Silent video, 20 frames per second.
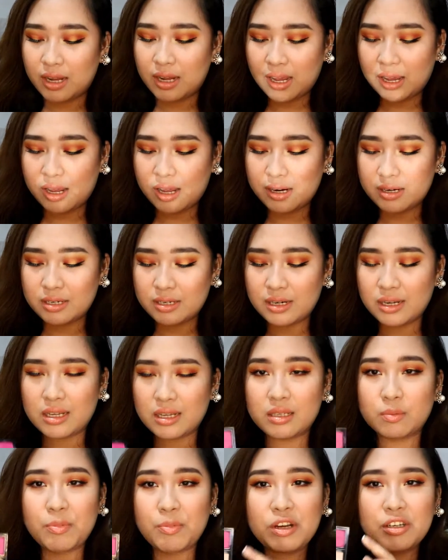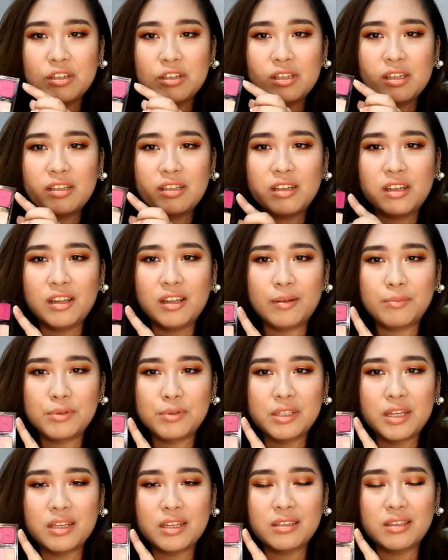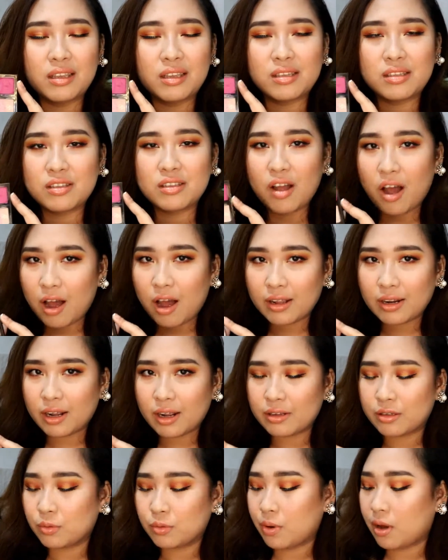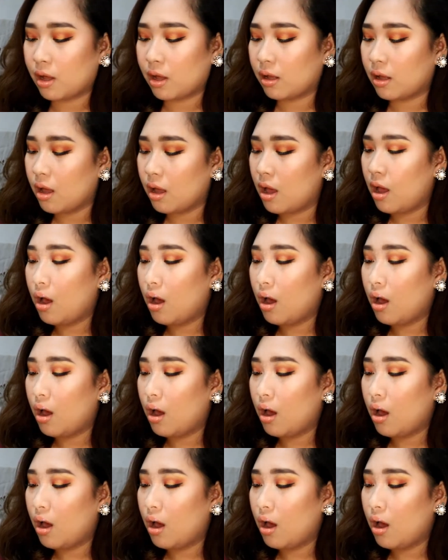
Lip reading: and especially the lipsticks is not as well.